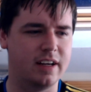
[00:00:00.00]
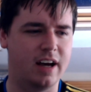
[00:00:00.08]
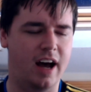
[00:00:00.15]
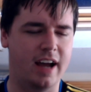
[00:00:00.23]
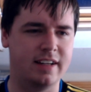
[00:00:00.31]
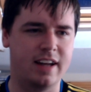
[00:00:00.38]

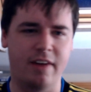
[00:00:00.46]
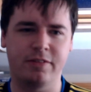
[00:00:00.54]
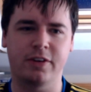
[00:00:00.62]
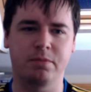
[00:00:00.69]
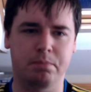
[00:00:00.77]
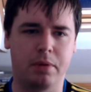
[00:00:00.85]
I
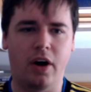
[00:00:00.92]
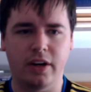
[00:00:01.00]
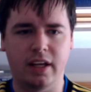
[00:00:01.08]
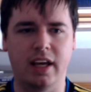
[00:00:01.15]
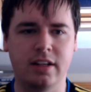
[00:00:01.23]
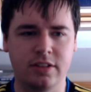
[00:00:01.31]
never
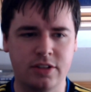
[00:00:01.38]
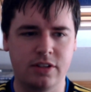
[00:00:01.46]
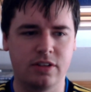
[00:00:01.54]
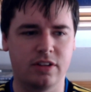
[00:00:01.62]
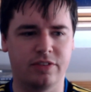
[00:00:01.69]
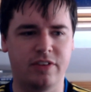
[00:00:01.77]
bought
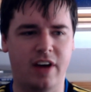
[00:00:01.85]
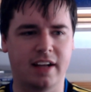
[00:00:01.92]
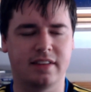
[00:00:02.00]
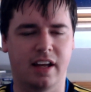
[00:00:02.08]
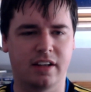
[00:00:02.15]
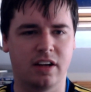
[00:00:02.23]
into the
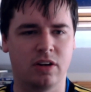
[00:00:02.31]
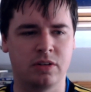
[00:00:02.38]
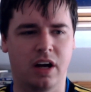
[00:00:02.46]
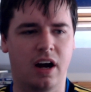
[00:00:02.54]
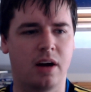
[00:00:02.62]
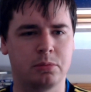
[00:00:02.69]
fact that
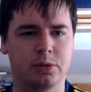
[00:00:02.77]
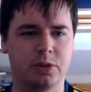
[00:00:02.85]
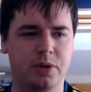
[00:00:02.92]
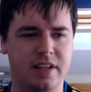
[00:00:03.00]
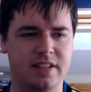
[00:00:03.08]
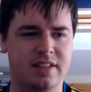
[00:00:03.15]

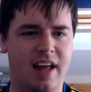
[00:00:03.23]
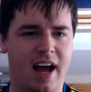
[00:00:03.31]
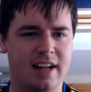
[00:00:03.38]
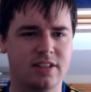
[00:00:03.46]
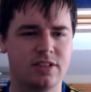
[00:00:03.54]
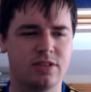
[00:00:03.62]
Konohamaru is
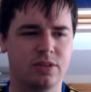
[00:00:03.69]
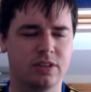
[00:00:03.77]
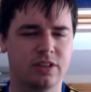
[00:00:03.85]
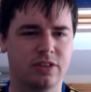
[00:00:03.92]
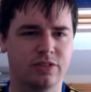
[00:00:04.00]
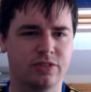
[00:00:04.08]
that sort
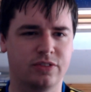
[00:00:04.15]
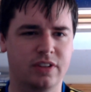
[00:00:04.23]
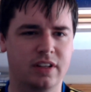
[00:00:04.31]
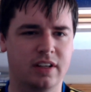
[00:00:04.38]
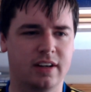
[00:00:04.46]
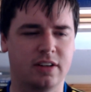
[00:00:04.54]
of,
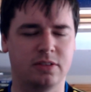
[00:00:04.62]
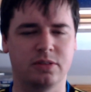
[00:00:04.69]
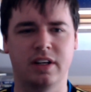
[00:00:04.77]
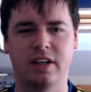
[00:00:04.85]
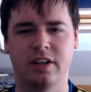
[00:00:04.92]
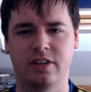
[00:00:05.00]
you know,
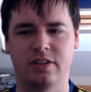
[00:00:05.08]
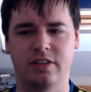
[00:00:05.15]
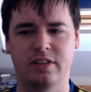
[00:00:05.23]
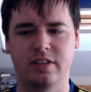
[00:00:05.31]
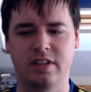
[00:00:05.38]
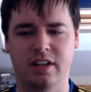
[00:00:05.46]

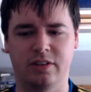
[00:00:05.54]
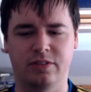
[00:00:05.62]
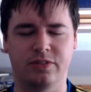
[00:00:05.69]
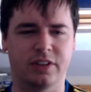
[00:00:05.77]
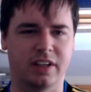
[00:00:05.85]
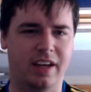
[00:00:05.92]

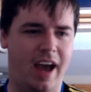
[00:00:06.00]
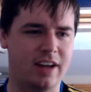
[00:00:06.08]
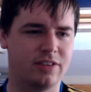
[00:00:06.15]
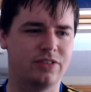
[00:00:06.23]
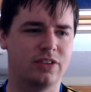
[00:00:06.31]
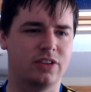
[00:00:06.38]

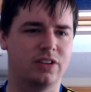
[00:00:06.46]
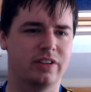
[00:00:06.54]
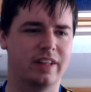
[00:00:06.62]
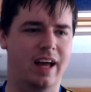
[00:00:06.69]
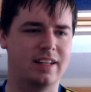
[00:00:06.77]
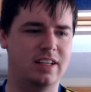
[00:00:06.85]
forgetful,
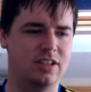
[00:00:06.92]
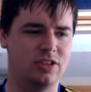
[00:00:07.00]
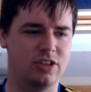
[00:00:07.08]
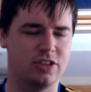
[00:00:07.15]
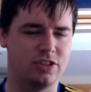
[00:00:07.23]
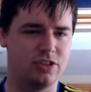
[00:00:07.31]
that he
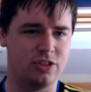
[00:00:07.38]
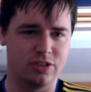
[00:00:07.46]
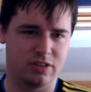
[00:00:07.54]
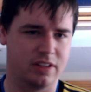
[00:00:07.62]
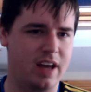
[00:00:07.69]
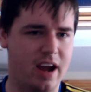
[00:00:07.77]
just
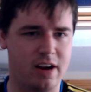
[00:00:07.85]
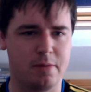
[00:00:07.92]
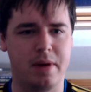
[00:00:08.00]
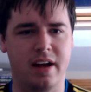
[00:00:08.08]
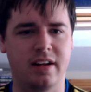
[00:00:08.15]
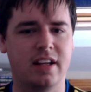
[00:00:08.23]
doesn't care
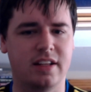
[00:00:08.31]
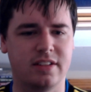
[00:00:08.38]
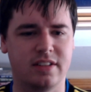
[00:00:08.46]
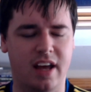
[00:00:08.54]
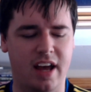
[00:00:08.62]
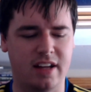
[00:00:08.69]
about
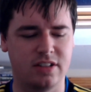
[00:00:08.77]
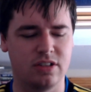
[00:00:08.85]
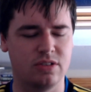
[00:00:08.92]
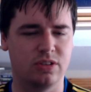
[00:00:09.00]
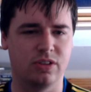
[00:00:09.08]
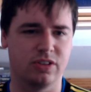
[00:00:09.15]
his
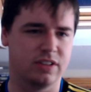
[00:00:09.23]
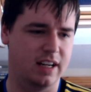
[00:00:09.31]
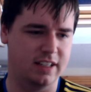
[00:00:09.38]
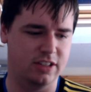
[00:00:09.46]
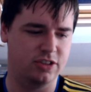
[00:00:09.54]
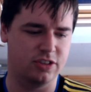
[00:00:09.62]
tools, that
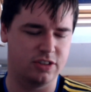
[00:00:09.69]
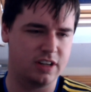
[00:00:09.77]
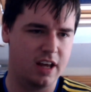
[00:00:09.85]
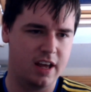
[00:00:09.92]
he's just